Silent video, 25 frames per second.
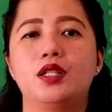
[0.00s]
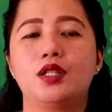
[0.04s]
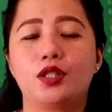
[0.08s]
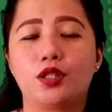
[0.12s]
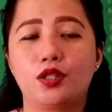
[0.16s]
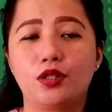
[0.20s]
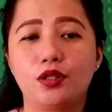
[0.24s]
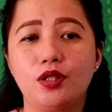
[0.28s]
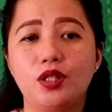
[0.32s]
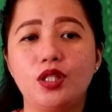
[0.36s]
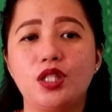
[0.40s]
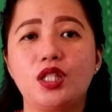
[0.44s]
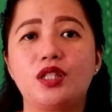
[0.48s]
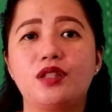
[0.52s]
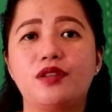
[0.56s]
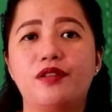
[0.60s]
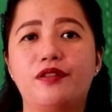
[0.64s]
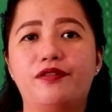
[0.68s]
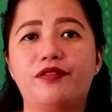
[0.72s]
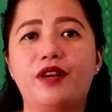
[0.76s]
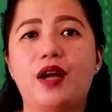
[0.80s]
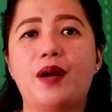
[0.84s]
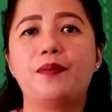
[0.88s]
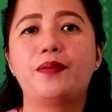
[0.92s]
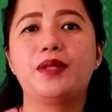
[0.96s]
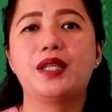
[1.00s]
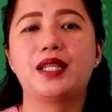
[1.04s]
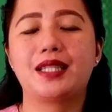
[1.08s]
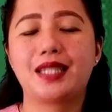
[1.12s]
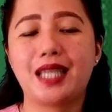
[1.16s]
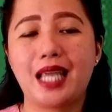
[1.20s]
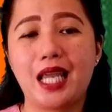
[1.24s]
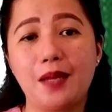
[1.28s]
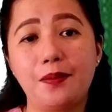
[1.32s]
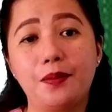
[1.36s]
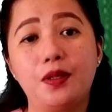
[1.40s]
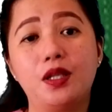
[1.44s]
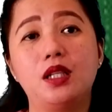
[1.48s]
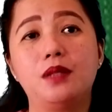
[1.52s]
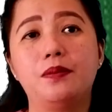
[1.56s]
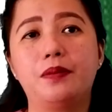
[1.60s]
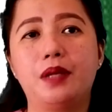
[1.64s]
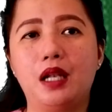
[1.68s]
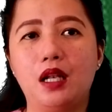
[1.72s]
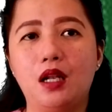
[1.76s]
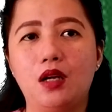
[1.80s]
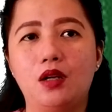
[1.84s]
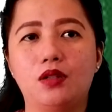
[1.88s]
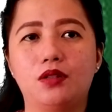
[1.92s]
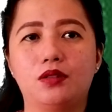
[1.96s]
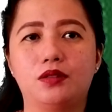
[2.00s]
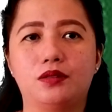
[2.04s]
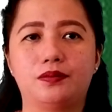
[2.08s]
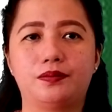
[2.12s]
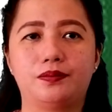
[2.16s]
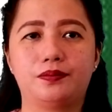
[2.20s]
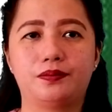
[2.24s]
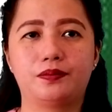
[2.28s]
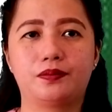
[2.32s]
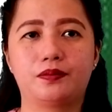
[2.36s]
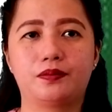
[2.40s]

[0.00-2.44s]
Choose from the table below.